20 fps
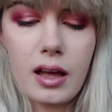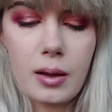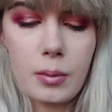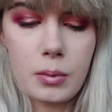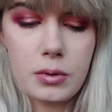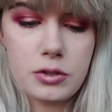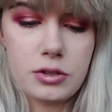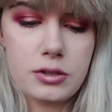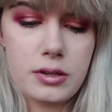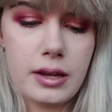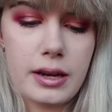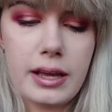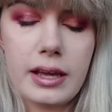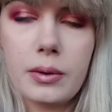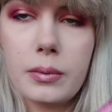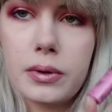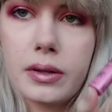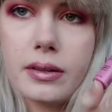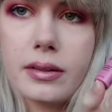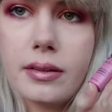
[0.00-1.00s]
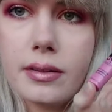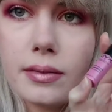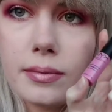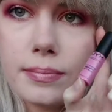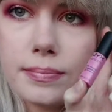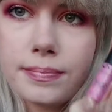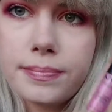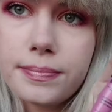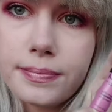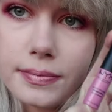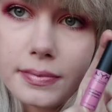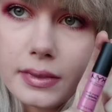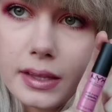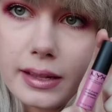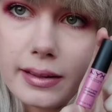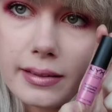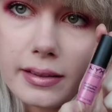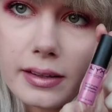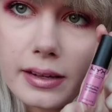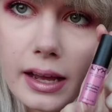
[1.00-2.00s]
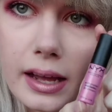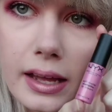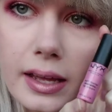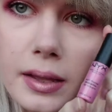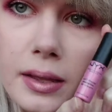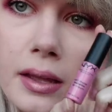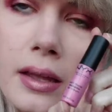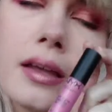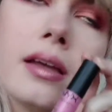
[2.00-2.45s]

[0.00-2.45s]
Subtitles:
which today was this little guy.